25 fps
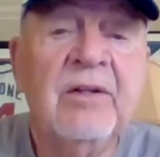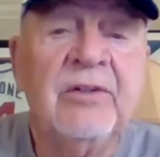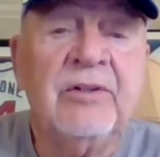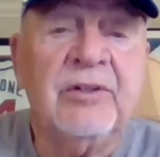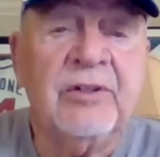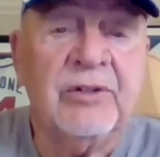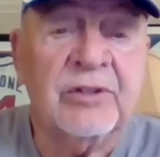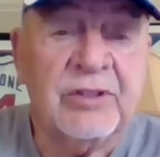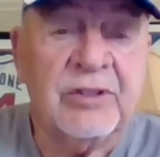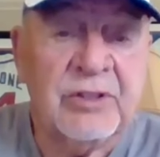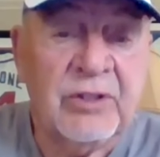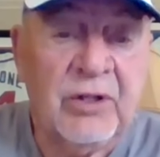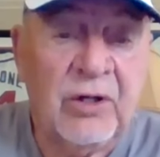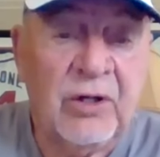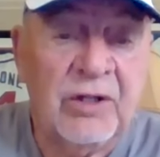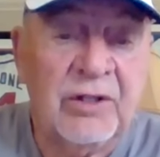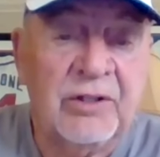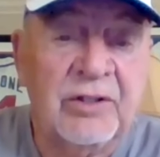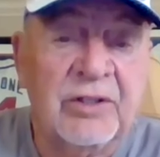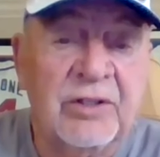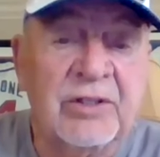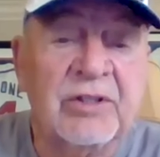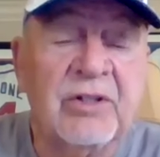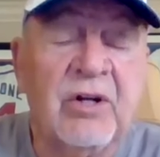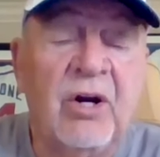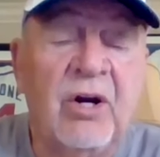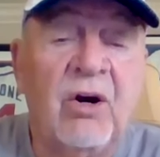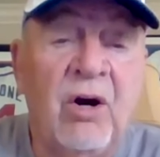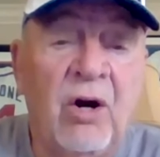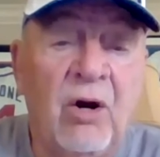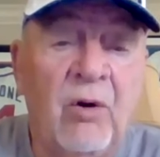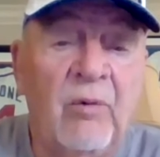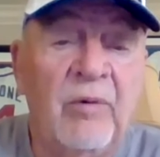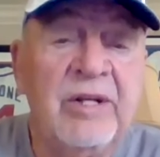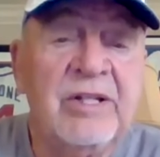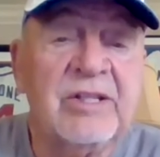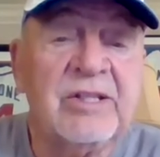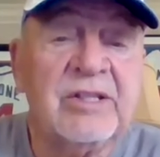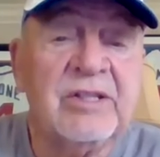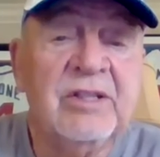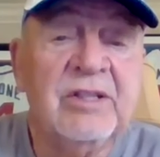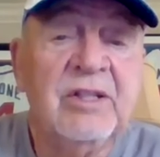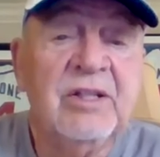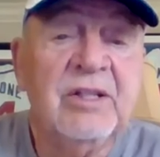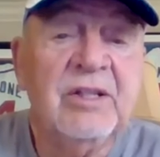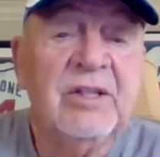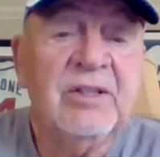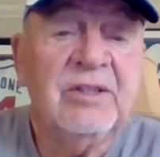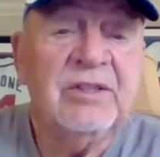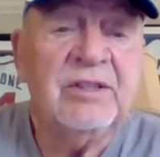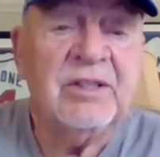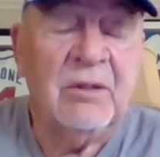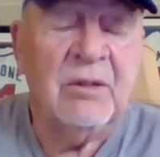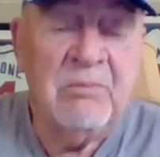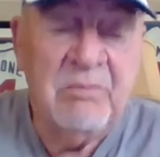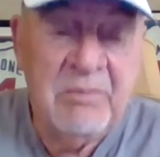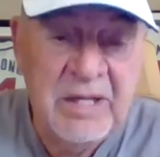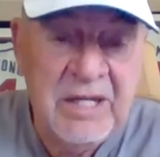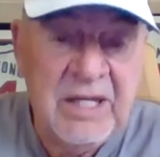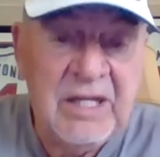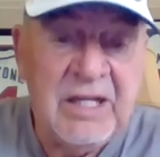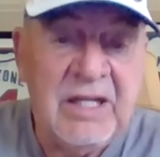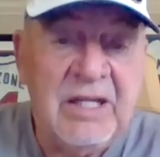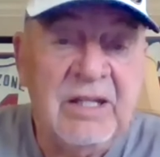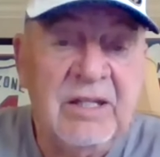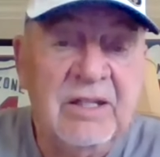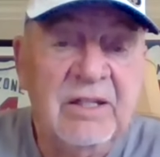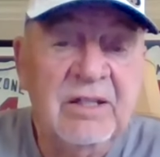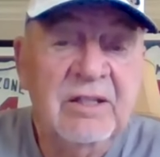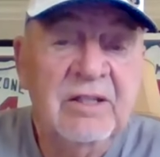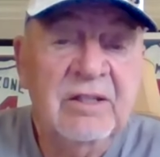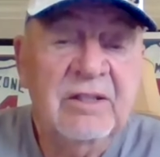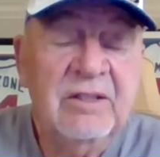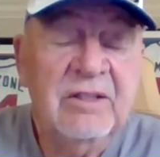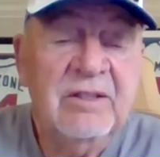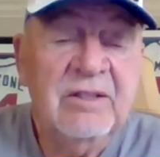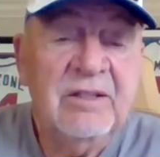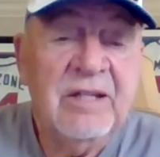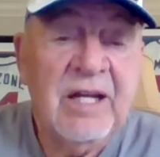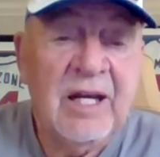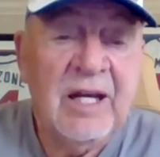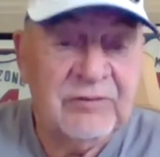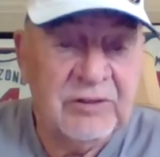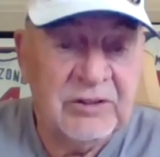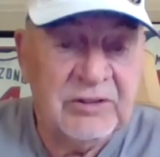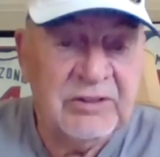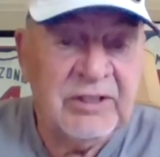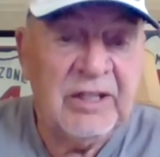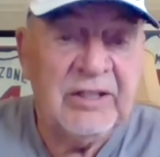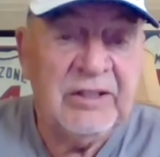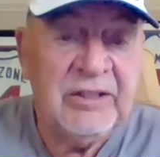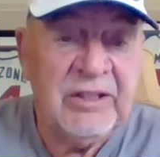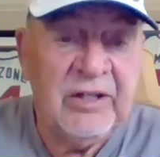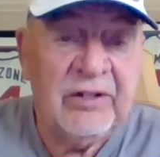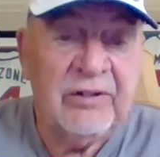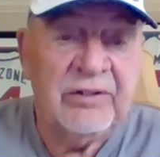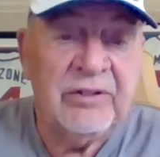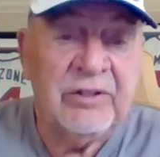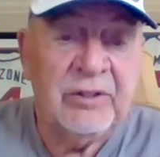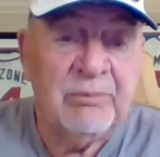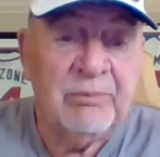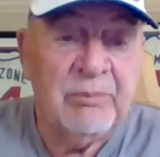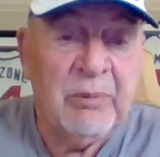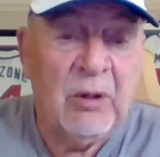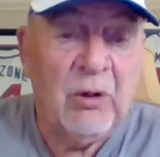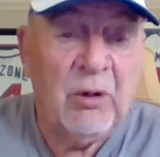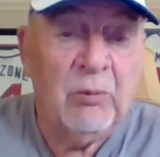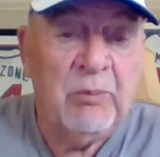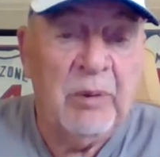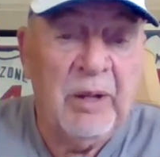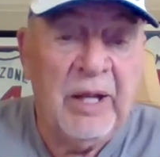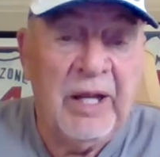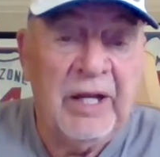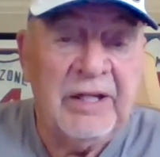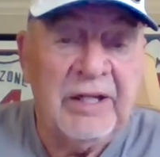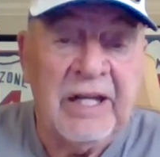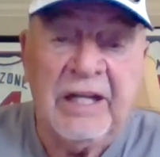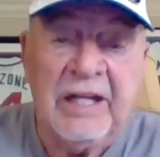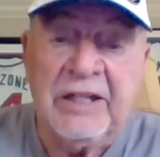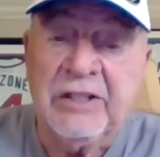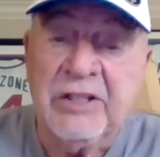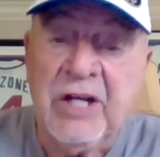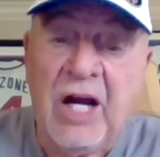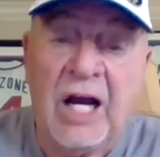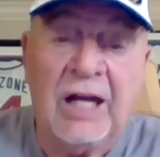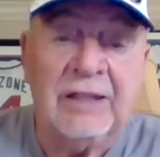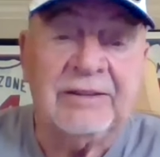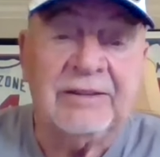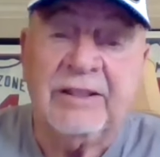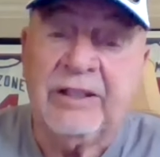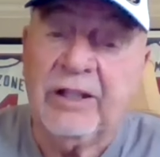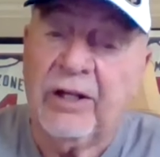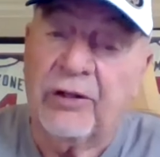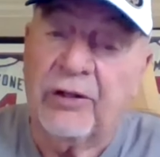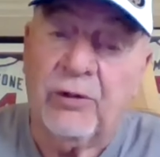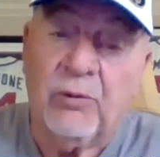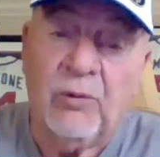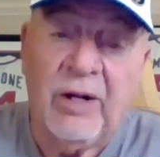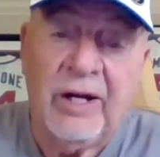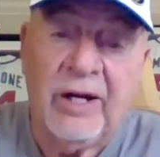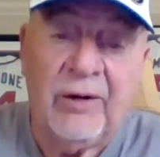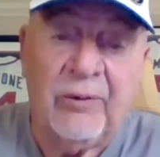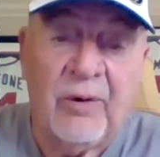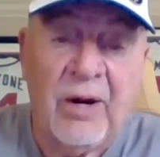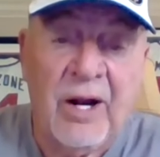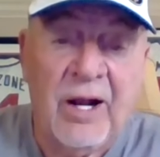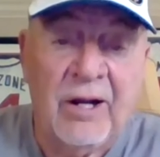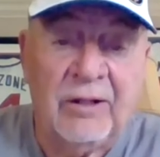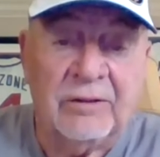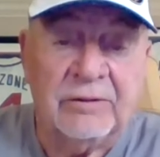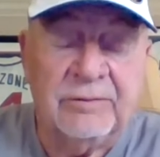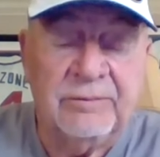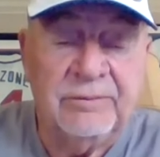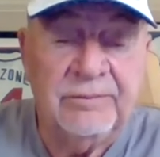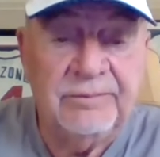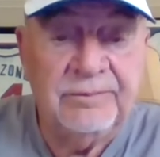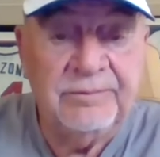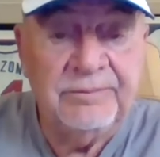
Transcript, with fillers: your starters always, to me, have to take care of your bullpen and not the other way around.